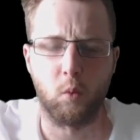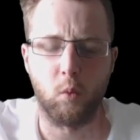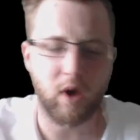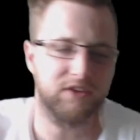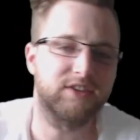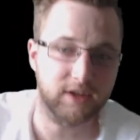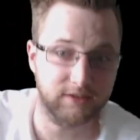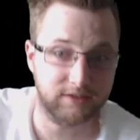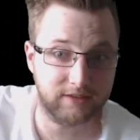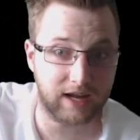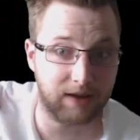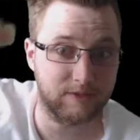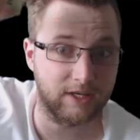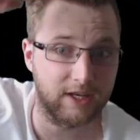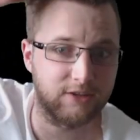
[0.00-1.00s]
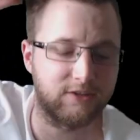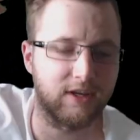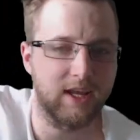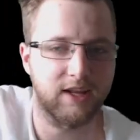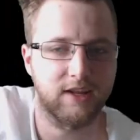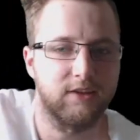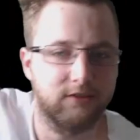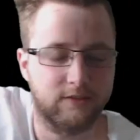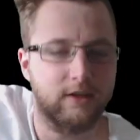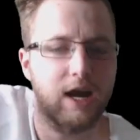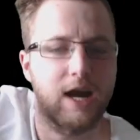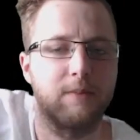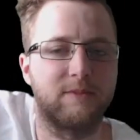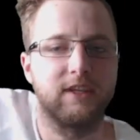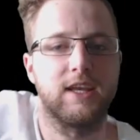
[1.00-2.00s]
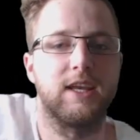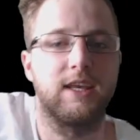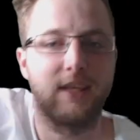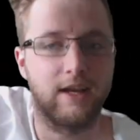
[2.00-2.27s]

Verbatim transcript: What's good, Stopde Nation? It is Stopde